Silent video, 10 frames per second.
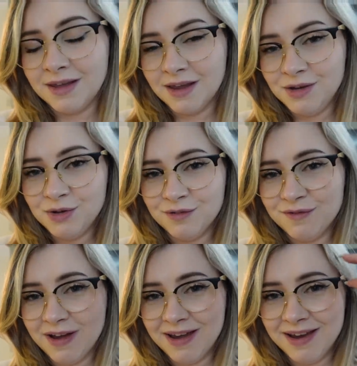Again, you can
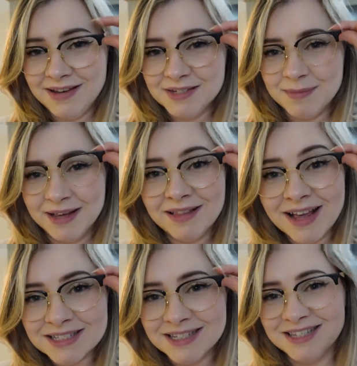find my
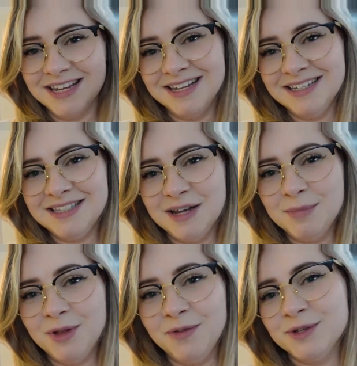glasses links down
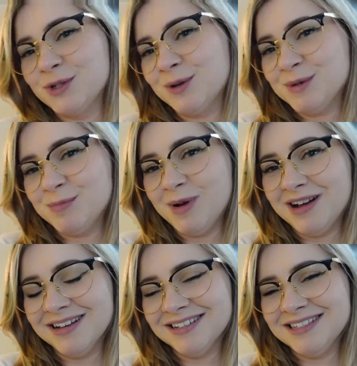below in the description
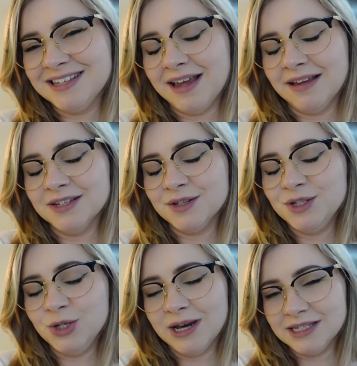box, and I'll
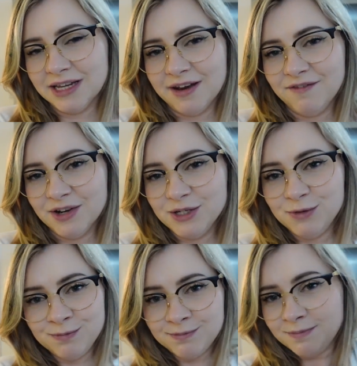see you guys again very
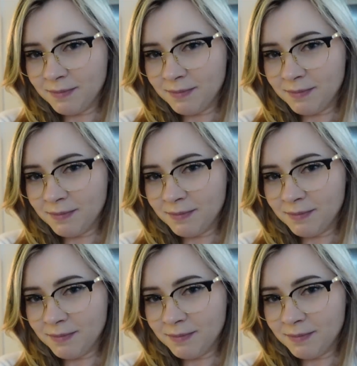soon.